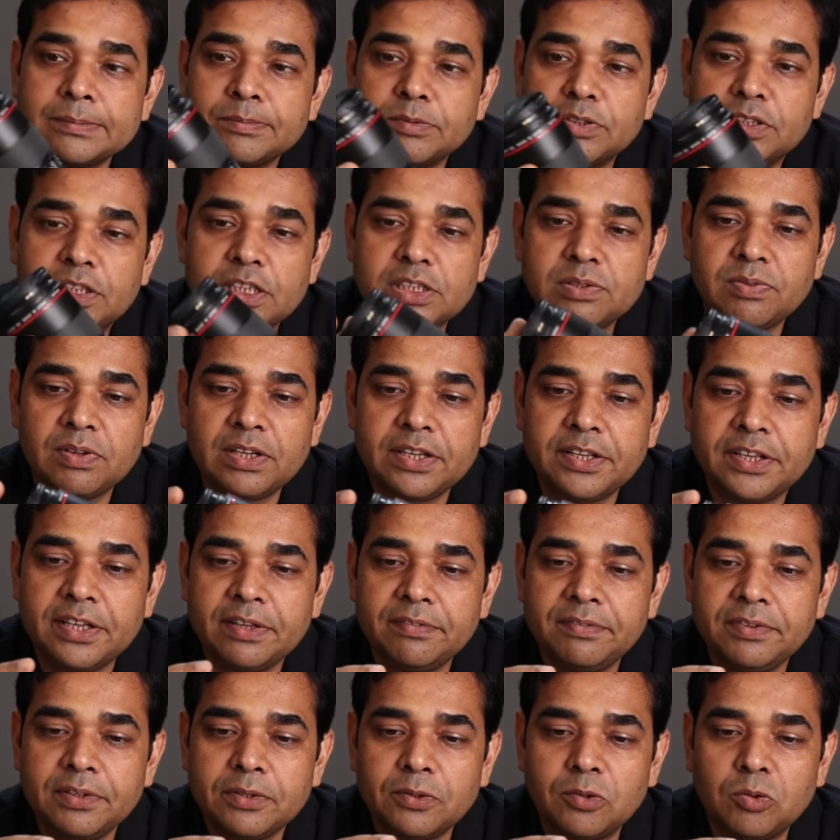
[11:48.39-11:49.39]
This will
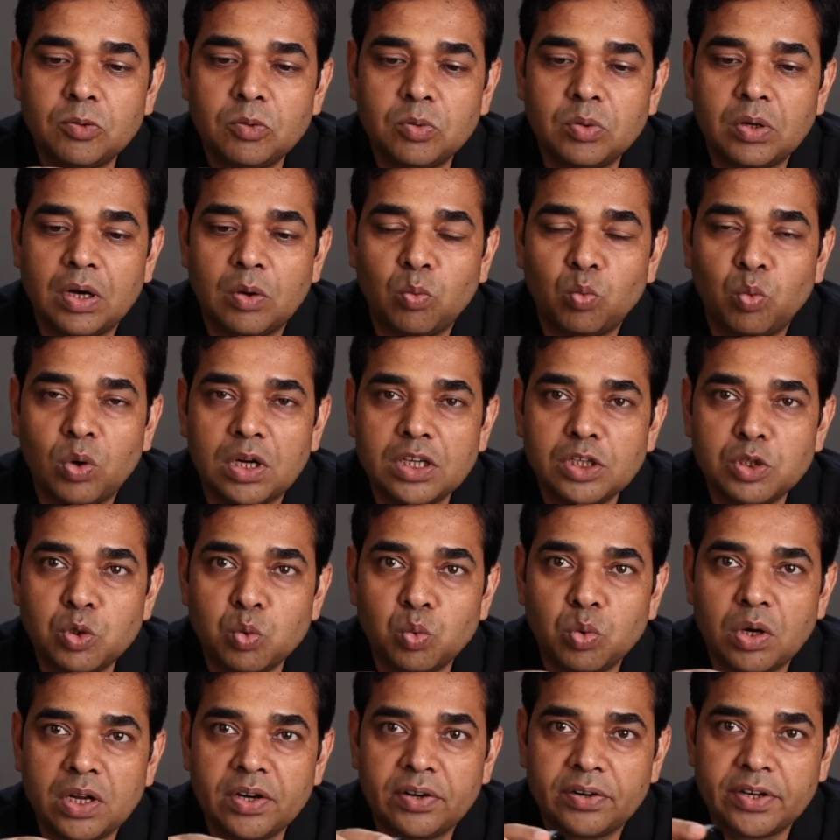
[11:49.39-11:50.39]
give you
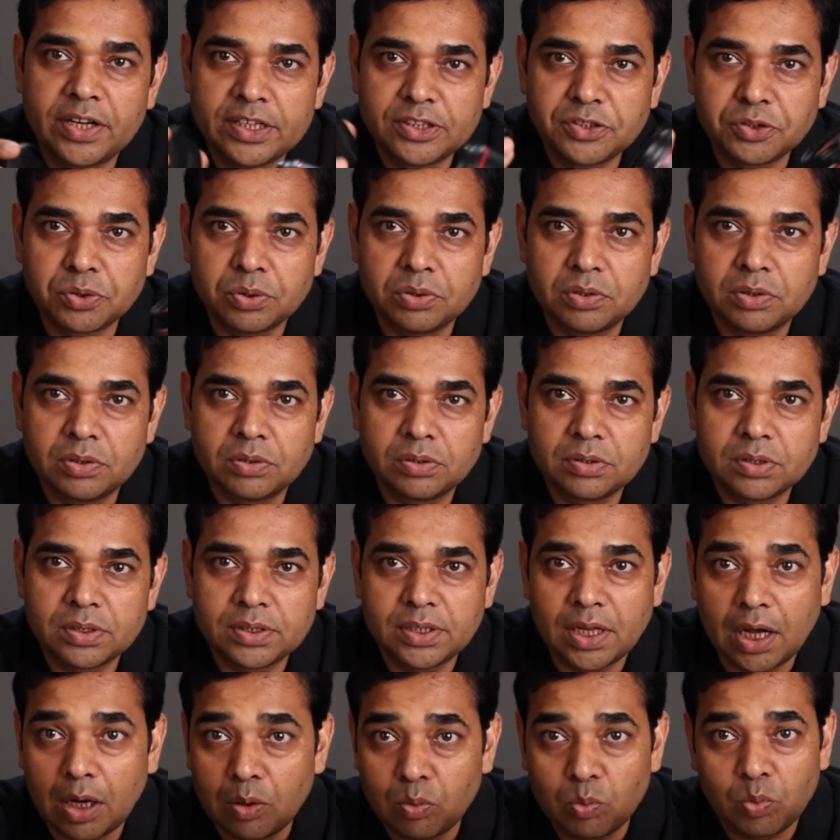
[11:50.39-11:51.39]
1:1 ratio.
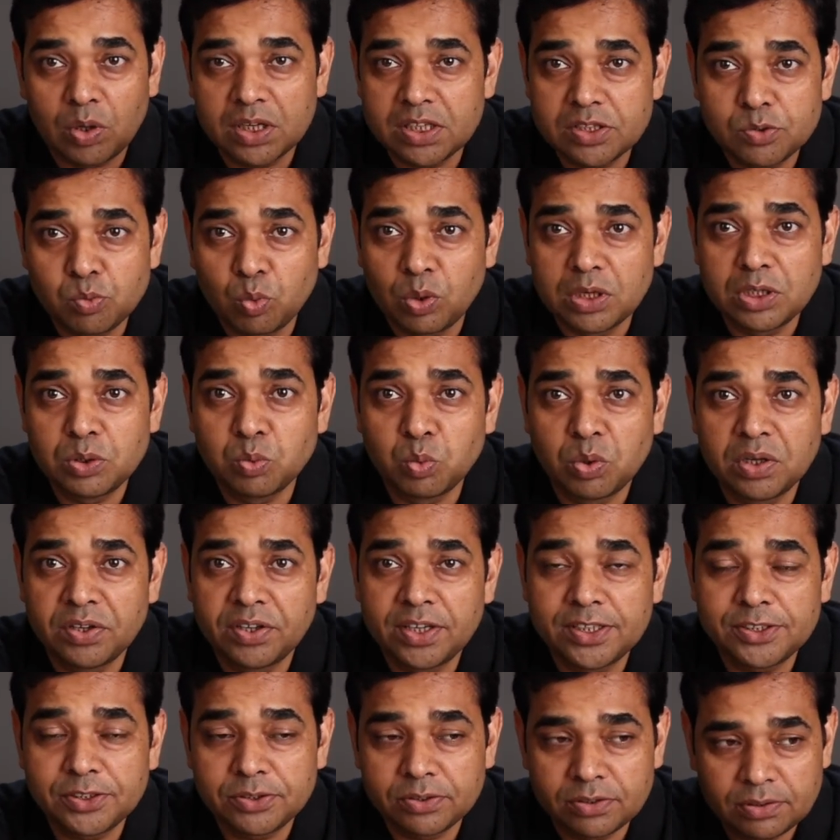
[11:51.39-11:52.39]
Now what is 1:1
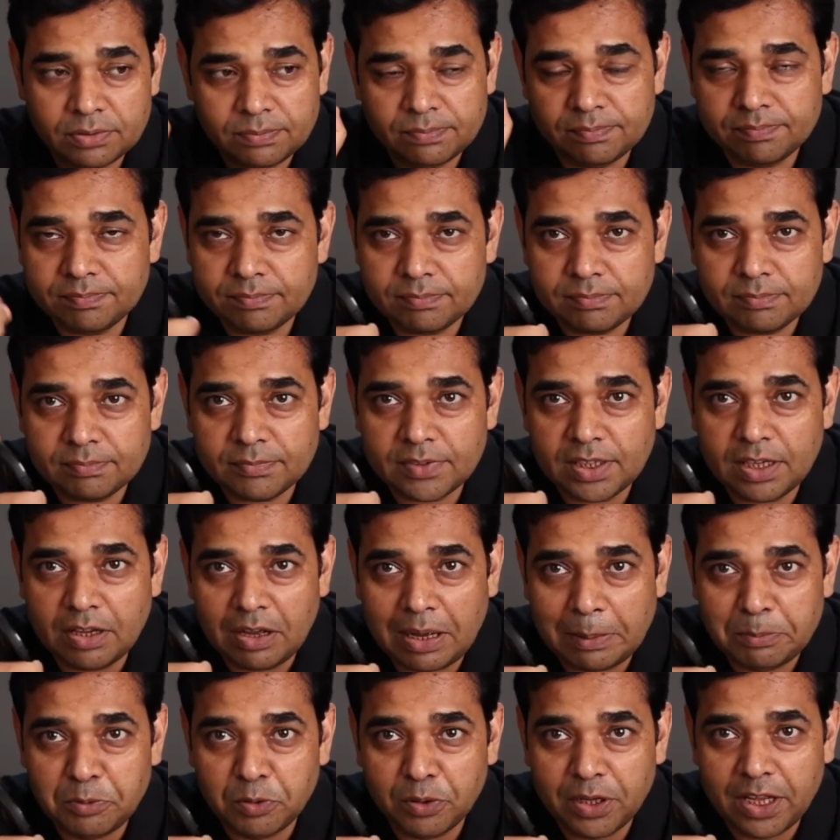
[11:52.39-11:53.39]
ratio? You
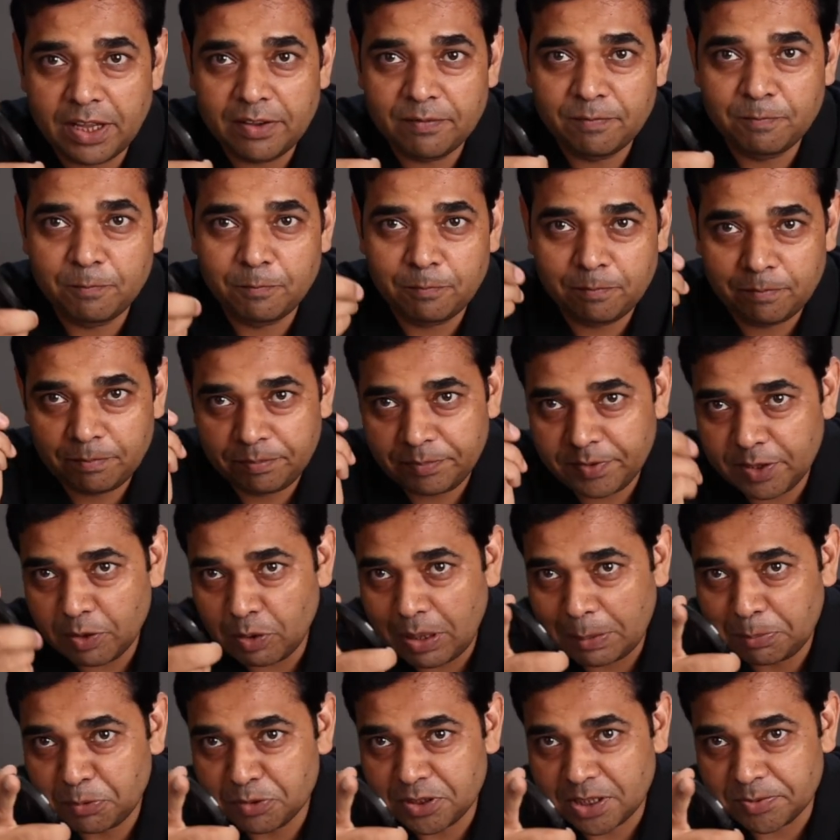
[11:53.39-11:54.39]
have
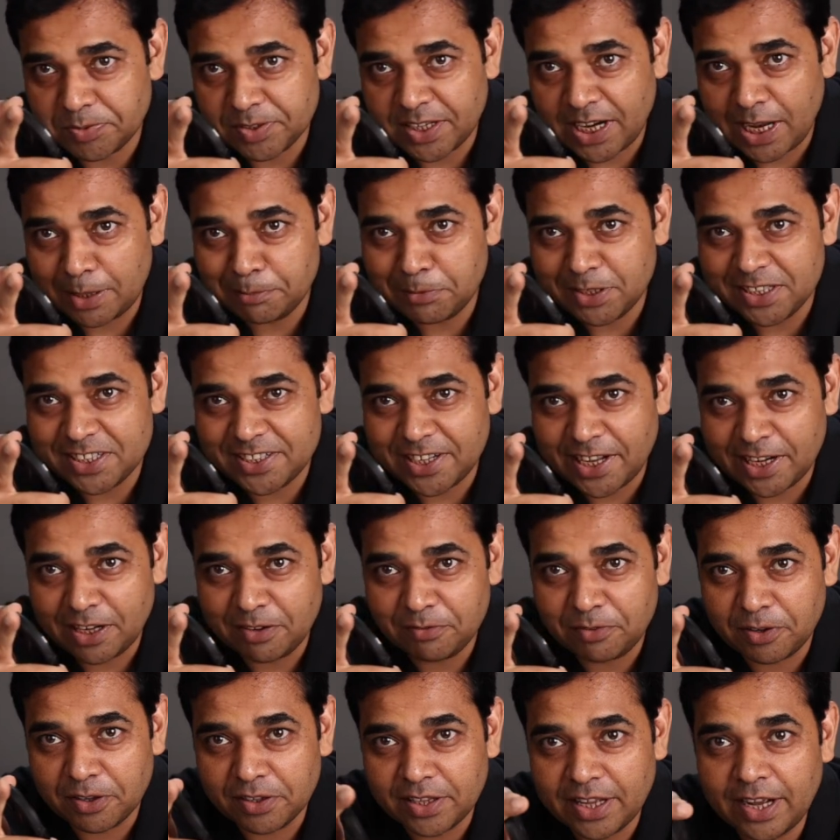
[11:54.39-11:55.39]
to subscribe this
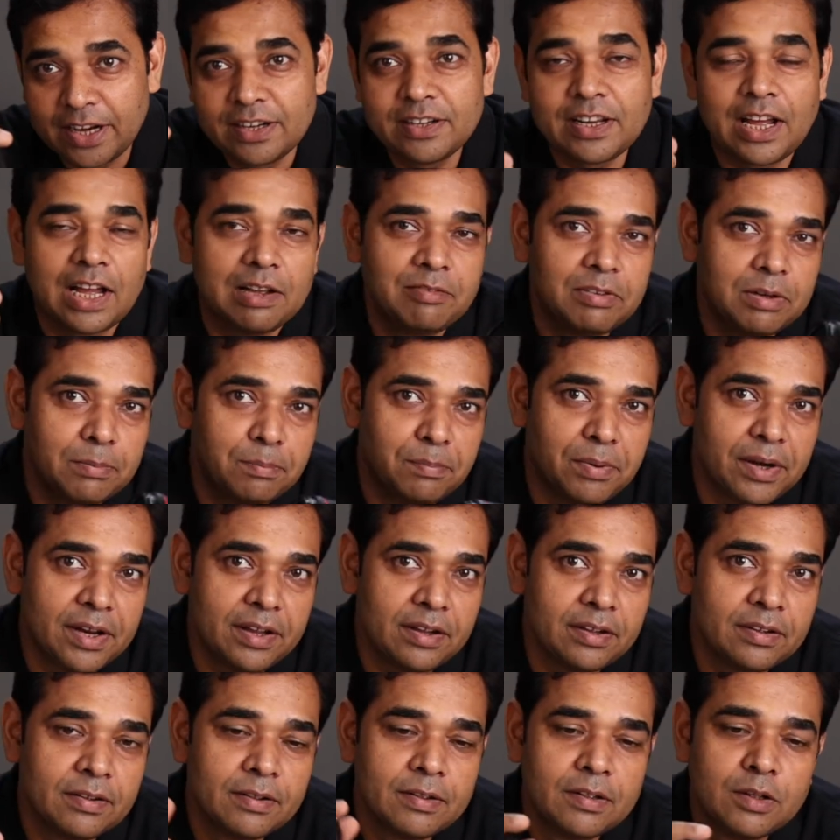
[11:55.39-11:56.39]
channel for that. I will
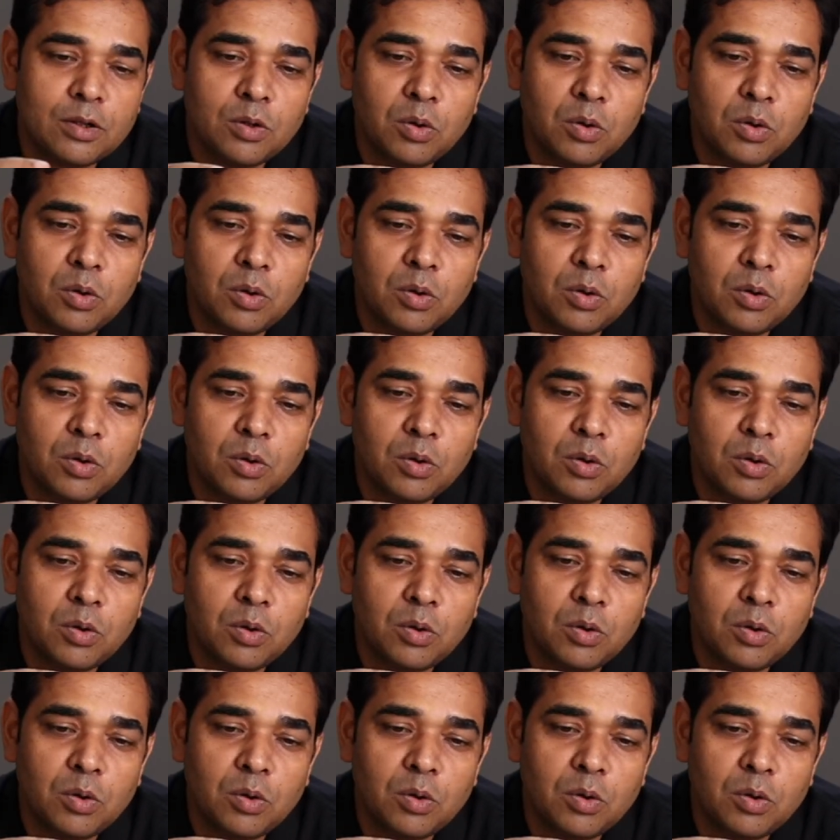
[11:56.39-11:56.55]
bring